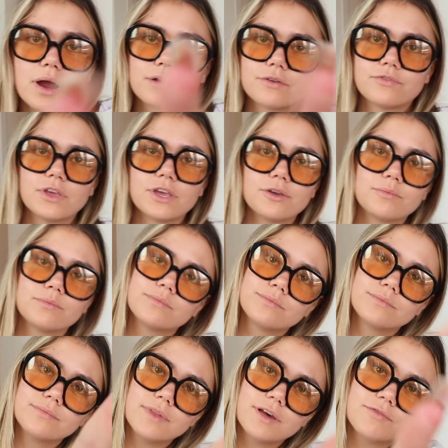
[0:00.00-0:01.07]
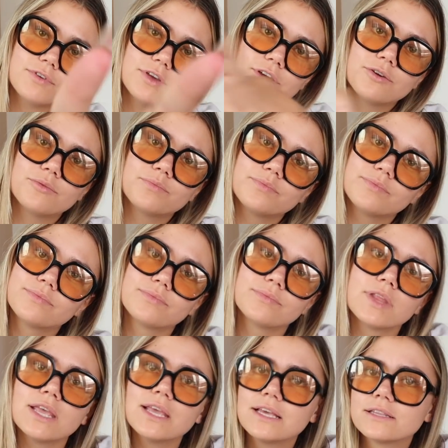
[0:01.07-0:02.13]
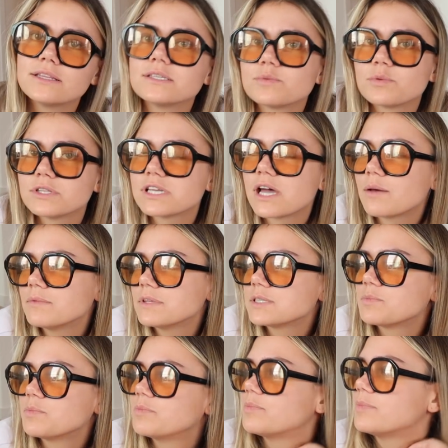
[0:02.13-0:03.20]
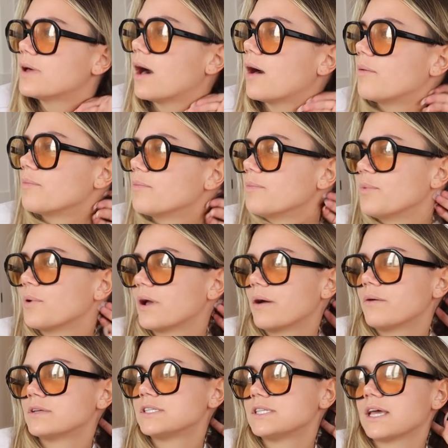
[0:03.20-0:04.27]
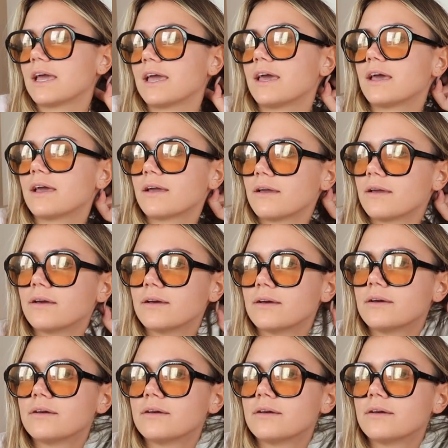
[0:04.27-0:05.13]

Proud of you. Love you. This one time, this um, boy I was dating